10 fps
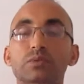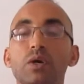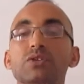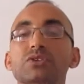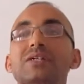
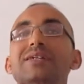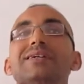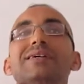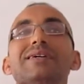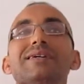was
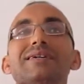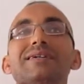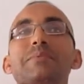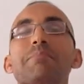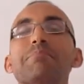
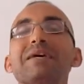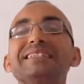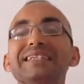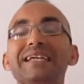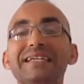
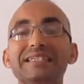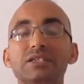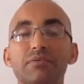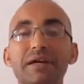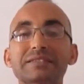
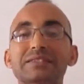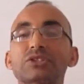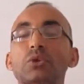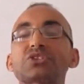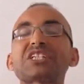mainly
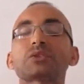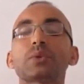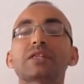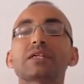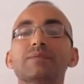associated
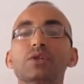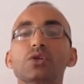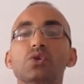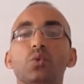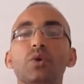
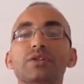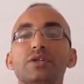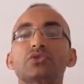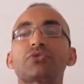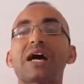
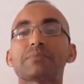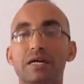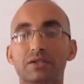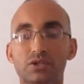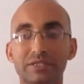with
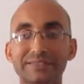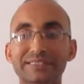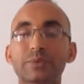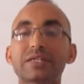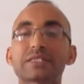drama.
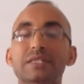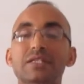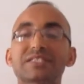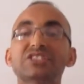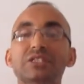So it's
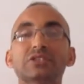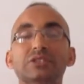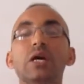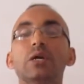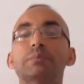since its
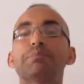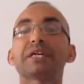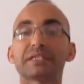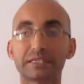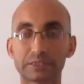early
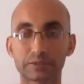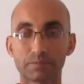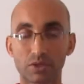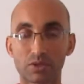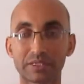beginnings,
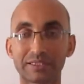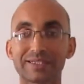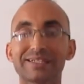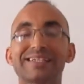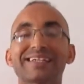
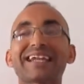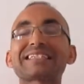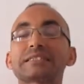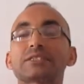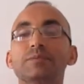
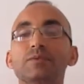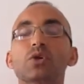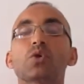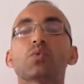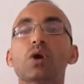
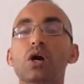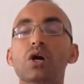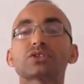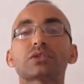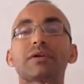classicism
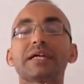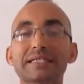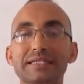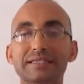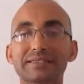was
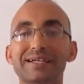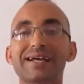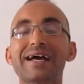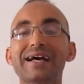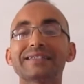
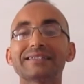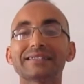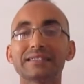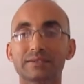related and